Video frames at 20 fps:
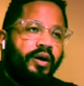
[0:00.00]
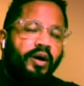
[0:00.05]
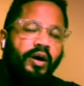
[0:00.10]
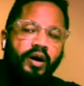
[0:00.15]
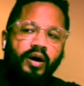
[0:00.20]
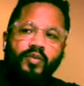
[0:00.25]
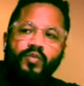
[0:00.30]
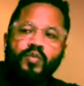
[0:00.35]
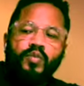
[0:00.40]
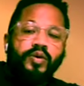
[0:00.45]

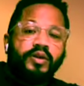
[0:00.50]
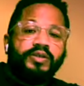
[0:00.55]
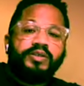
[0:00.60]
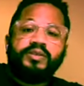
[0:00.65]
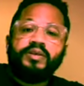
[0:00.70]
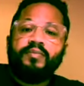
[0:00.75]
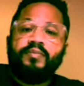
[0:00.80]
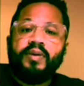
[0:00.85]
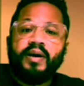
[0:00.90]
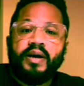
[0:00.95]
Uh, wanting
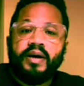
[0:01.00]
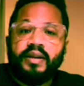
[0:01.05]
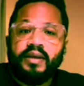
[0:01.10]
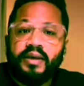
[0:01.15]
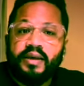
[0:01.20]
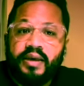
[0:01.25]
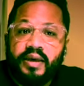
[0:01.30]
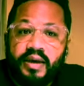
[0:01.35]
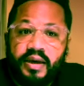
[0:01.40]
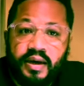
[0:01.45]

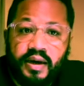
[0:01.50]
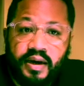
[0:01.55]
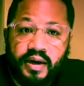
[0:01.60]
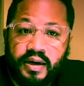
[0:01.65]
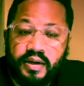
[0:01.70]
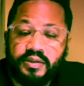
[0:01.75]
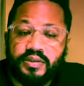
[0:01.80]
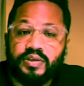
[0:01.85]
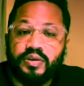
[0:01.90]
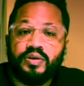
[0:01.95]
somebody
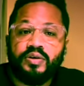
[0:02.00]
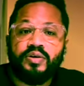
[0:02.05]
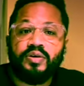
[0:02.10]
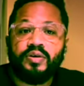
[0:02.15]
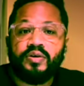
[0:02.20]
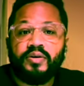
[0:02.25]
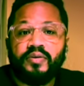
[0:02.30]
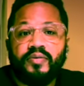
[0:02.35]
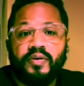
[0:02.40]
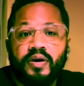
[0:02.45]
uh, to
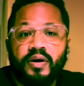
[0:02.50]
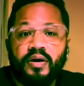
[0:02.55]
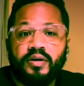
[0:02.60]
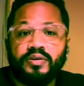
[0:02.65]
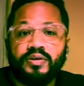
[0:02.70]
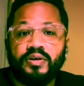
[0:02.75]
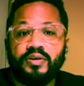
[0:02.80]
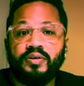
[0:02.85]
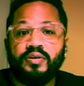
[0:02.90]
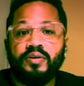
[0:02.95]
cook uh,
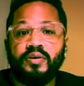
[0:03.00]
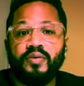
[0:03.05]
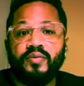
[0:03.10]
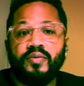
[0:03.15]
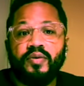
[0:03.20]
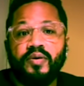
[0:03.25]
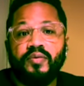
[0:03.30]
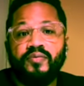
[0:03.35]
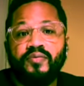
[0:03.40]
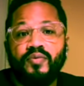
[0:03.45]
to
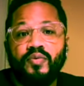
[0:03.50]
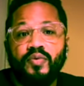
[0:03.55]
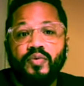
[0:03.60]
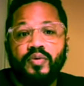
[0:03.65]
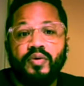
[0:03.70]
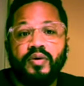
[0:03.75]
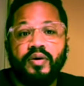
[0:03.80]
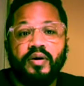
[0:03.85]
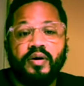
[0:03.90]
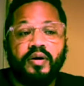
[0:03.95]
cook
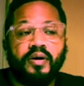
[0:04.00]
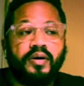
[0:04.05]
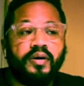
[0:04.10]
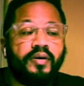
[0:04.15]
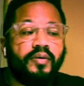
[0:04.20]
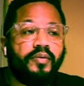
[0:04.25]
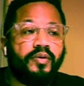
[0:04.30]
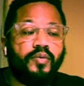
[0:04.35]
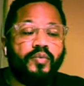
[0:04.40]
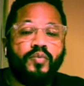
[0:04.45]
for,
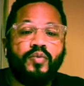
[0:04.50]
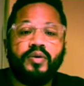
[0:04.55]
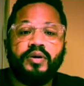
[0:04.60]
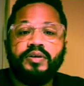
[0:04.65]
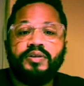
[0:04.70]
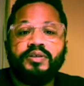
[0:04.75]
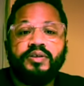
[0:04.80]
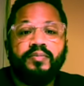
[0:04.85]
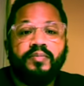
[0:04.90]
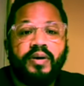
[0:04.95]
uh, or
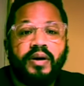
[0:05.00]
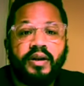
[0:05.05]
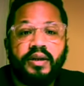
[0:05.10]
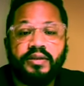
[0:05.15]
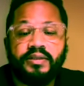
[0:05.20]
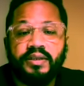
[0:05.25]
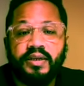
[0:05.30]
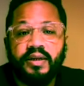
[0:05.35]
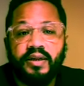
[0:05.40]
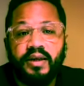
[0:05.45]
wanting
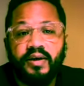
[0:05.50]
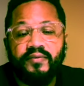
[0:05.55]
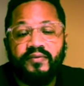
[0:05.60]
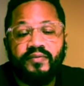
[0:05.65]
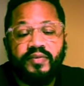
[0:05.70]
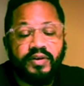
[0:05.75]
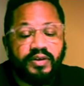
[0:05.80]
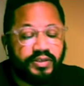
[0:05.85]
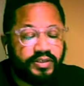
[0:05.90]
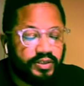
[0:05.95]
somebody to
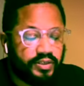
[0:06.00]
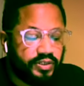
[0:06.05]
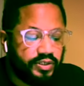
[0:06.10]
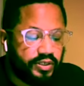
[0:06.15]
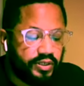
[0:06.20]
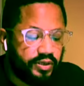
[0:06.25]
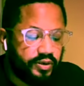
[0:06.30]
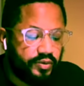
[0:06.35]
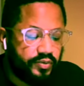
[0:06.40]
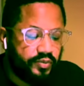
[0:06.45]
Netflix and
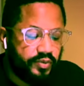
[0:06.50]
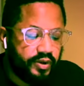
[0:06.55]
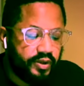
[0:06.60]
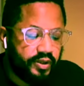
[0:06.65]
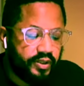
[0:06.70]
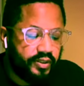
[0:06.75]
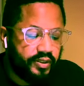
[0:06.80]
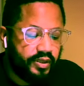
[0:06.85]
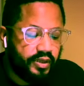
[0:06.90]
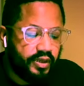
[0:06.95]
chill
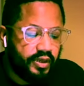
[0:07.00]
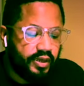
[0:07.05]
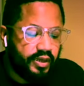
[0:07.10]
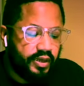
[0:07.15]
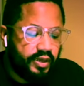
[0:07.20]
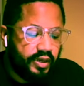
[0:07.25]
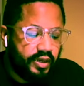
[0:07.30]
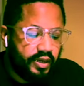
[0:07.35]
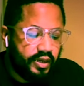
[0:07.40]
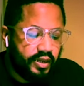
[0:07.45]
with,
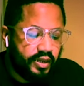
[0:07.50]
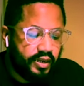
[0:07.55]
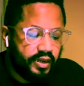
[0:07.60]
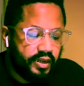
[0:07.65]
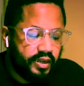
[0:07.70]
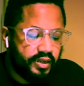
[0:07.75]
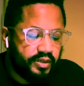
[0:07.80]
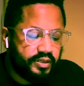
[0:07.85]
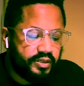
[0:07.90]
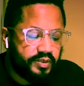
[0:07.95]
and
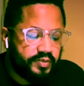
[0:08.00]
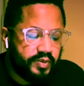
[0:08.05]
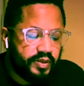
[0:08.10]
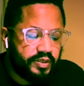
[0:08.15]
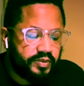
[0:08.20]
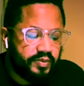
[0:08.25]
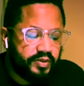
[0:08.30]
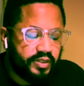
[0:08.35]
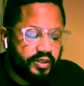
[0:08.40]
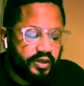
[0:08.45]
just
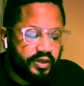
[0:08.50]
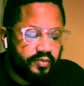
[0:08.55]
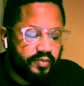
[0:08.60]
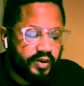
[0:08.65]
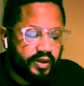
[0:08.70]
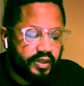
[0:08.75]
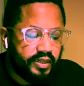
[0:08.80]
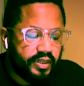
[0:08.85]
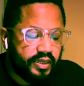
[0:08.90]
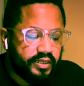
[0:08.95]
makes me think
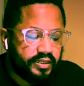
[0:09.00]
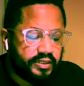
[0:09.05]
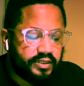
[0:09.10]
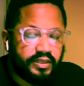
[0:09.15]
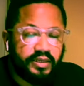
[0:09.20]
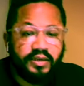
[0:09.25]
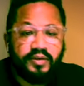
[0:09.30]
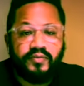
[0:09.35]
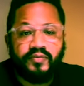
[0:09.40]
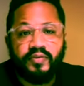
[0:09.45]
about that
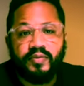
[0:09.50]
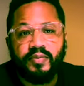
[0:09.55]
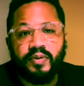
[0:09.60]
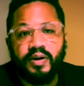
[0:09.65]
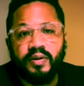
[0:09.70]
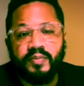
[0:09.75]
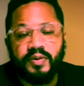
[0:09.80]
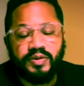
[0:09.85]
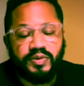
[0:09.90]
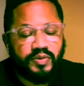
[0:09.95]
scene from
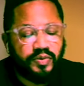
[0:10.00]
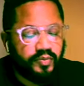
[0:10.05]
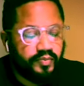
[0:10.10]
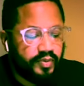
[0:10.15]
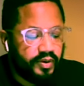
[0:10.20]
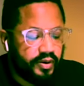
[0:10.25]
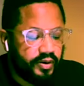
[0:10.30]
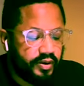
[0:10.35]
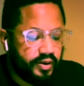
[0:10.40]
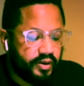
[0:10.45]
Coming to
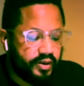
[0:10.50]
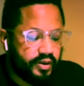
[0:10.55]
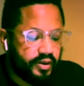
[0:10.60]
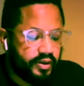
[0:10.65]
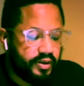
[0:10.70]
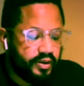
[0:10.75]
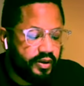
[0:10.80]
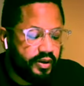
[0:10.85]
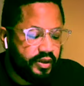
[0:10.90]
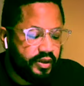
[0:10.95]

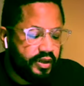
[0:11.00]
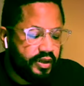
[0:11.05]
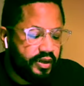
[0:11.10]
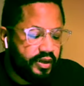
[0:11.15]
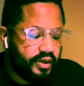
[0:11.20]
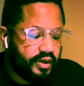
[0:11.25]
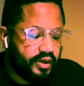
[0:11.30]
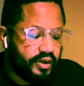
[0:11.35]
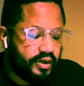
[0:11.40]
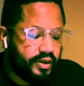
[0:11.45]
America
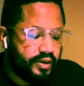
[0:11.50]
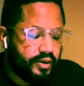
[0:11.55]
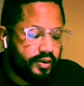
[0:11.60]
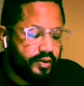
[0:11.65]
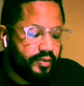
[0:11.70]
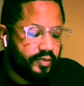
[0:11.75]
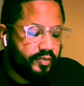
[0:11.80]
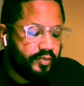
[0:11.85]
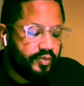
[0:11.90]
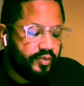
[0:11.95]

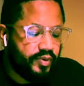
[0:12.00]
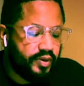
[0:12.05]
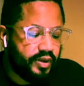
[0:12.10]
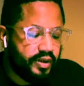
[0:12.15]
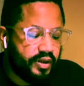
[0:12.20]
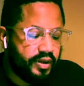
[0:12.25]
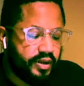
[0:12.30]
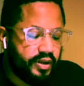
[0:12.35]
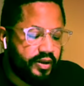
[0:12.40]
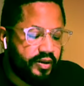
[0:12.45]
um,
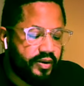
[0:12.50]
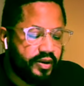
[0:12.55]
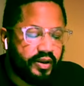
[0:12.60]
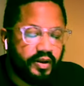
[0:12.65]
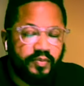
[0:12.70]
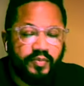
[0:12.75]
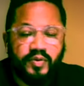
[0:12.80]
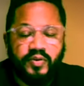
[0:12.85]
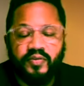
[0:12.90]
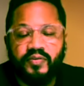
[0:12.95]
when uh,
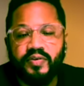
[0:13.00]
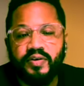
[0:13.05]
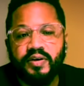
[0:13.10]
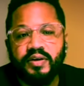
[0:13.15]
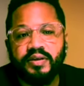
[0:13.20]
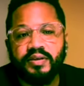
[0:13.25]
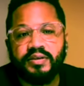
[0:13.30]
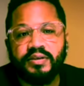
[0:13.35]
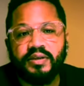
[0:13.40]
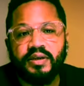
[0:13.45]
Eddie Murphy
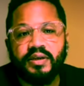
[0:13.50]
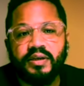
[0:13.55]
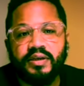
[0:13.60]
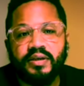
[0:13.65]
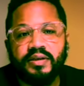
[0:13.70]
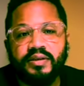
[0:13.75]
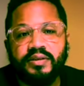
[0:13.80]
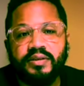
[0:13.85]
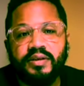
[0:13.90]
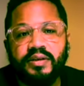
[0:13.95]
is
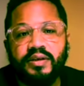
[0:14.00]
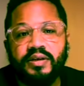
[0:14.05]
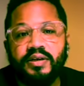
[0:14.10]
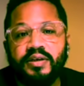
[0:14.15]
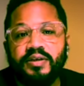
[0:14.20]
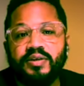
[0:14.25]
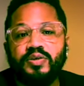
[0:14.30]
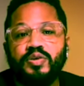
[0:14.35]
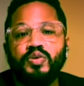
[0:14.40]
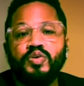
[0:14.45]
uh,
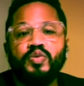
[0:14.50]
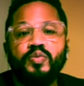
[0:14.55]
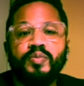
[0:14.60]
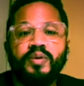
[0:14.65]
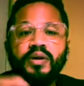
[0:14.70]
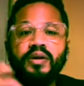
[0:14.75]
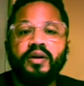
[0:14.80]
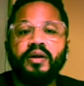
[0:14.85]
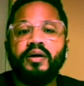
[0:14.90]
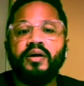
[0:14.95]
singing "To
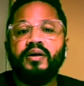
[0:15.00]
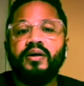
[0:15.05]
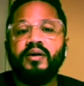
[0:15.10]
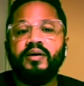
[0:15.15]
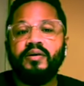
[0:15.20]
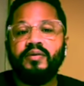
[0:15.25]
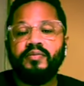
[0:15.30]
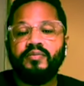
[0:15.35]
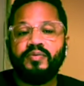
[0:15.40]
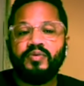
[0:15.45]
Be
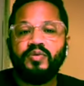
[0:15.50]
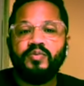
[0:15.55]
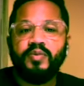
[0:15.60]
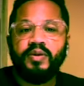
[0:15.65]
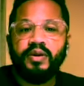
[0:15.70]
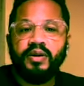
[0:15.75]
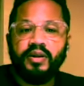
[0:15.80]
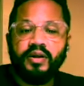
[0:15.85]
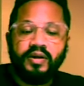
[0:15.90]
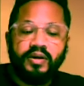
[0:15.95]
Loved, To
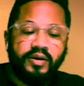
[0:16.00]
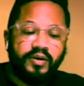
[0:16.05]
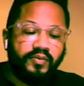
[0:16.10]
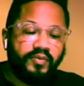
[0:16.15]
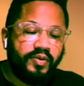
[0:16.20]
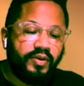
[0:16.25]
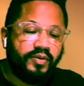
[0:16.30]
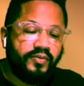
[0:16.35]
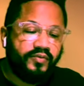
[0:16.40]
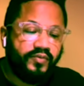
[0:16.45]
Be
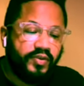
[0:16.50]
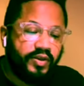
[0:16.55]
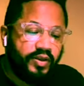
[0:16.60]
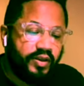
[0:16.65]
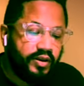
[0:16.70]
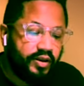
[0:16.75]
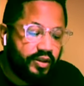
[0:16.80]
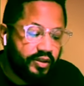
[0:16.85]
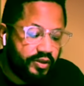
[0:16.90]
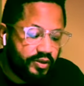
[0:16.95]
Loved, What a
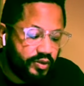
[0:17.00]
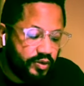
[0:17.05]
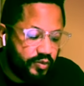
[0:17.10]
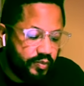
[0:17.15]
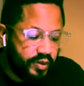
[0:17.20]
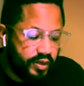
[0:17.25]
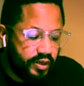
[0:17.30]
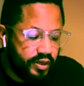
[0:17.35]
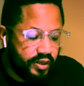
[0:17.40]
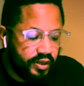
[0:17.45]
Feeling, To
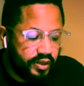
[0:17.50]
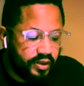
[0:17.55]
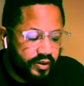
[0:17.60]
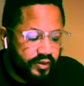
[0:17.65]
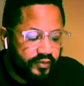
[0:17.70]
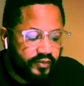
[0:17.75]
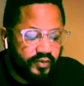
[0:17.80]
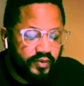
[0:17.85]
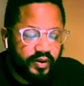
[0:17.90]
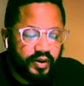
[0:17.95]
Be
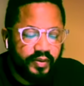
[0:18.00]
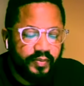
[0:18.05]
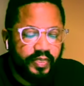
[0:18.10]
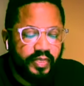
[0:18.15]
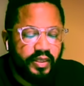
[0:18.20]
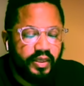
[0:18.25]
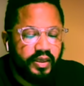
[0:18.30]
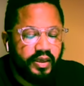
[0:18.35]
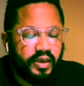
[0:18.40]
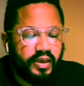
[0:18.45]
Loved," right?
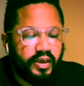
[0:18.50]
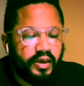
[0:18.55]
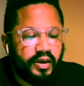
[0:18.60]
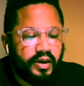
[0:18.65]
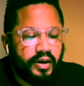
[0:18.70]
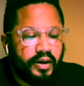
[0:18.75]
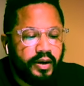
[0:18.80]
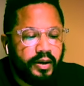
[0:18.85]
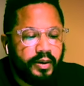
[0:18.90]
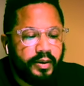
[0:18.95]

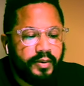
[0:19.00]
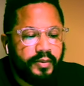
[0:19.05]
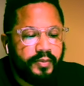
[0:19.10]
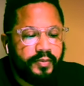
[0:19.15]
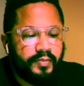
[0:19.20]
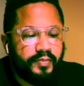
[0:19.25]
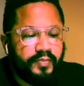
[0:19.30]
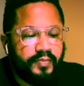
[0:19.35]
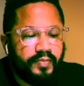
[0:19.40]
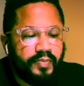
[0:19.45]

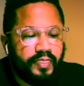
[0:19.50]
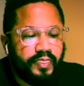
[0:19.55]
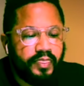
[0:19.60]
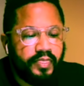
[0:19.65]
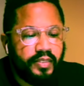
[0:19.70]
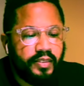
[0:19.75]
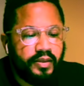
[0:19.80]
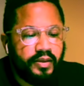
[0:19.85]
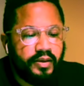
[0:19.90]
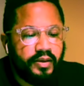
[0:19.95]
Um,
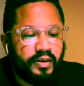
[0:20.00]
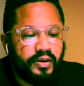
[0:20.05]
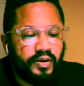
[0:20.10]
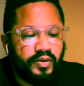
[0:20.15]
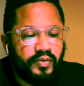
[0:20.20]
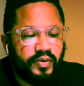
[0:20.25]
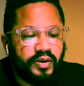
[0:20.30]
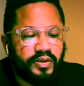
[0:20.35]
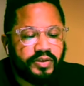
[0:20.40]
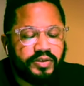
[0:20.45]
you
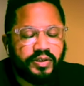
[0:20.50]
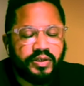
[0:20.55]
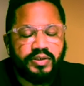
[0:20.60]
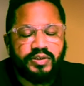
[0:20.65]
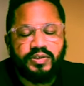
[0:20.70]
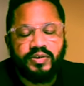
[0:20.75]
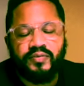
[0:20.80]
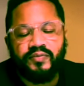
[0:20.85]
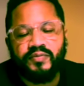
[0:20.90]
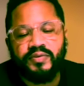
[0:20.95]
know, and,
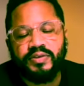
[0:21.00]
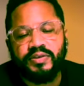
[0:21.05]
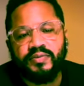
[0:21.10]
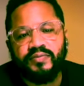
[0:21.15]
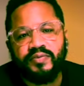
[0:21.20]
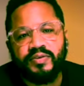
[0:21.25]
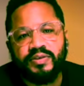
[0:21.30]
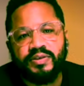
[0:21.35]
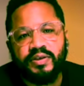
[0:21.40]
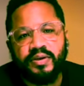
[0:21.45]
and so for
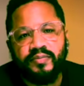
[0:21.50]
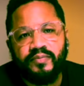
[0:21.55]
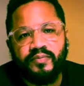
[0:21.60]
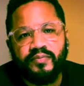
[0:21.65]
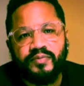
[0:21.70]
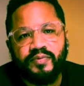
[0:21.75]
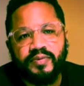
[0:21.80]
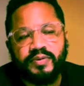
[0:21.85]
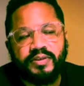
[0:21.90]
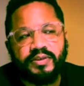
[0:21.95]
for some
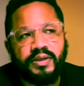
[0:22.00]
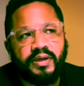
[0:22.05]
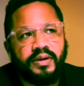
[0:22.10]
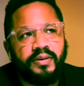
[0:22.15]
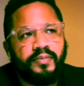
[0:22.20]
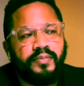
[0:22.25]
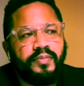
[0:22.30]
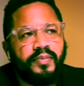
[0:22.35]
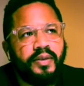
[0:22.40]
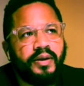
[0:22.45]
for
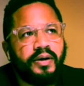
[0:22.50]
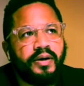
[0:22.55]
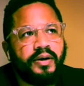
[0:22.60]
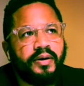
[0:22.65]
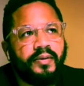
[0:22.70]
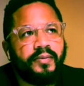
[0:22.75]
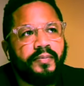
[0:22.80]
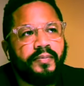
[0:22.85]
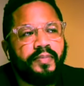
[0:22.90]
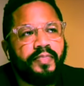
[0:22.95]
some
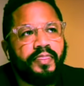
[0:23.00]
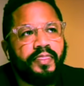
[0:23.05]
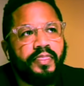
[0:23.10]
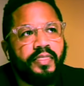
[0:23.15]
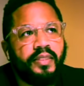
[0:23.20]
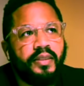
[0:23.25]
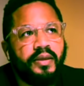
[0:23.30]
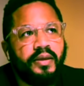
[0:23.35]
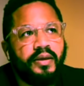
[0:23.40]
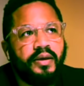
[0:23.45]
um,
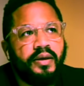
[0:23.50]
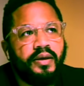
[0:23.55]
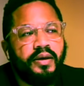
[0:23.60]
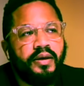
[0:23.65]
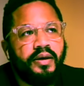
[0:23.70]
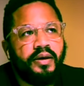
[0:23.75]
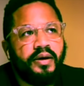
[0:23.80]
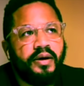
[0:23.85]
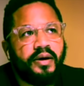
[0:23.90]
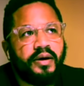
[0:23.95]

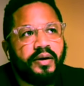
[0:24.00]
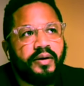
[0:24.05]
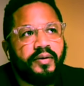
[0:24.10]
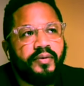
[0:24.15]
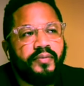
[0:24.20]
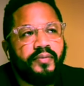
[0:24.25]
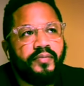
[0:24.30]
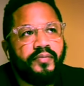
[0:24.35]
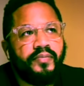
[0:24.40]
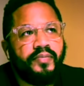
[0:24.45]

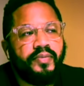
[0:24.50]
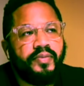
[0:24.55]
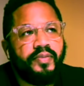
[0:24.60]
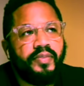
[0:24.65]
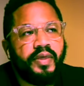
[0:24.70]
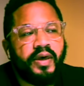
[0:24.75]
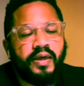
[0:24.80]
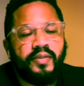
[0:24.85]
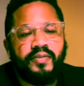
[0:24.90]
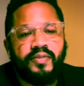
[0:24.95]
uh,
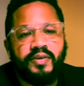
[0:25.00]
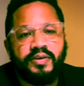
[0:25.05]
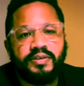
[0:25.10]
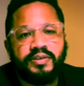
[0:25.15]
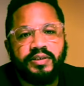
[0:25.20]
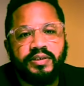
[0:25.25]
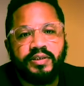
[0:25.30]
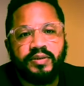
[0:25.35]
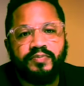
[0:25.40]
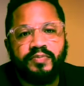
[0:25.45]
that
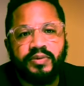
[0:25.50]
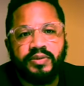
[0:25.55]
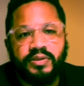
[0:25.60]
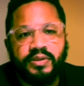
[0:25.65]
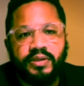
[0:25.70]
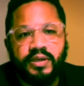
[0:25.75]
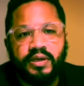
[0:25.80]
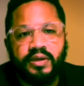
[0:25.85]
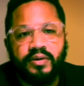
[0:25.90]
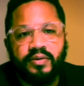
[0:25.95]
this is a
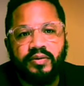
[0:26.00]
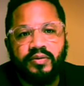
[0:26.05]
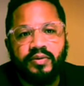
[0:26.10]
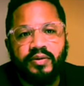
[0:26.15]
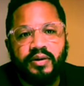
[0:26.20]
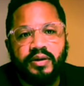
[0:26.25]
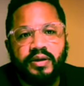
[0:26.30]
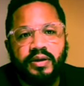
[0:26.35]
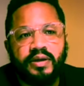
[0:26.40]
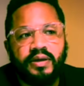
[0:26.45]

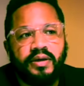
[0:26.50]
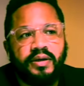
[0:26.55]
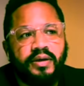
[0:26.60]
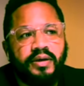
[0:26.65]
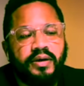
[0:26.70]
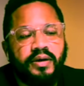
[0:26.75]
particularly